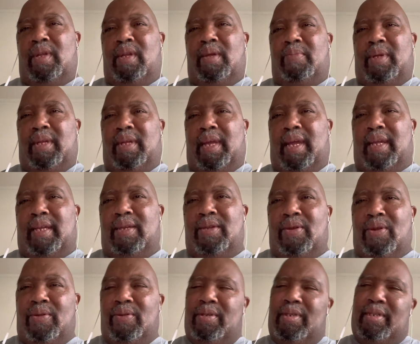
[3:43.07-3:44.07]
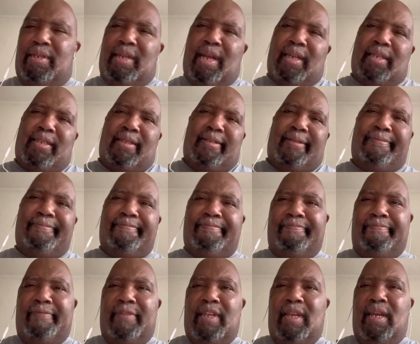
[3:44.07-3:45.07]
but yeah, you know, you just have to
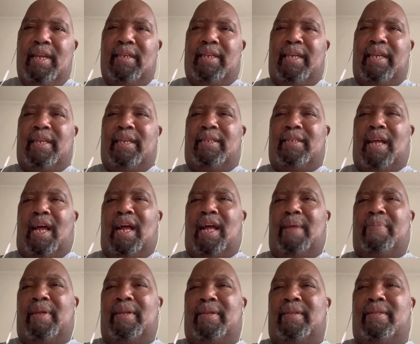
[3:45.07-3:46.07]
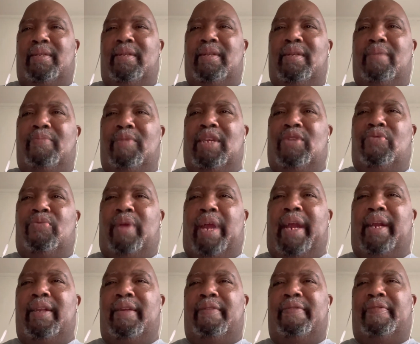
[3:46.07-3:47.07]
take your time and be
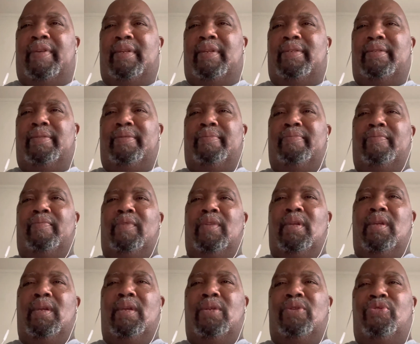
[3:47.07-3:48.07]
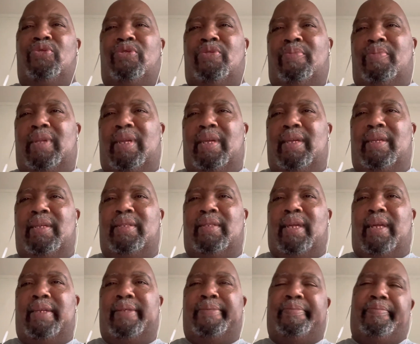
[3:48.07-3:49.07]
creative and do some things
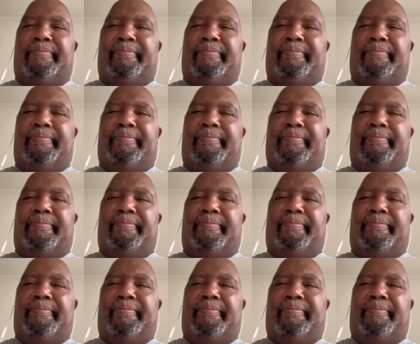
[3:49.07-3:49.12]
that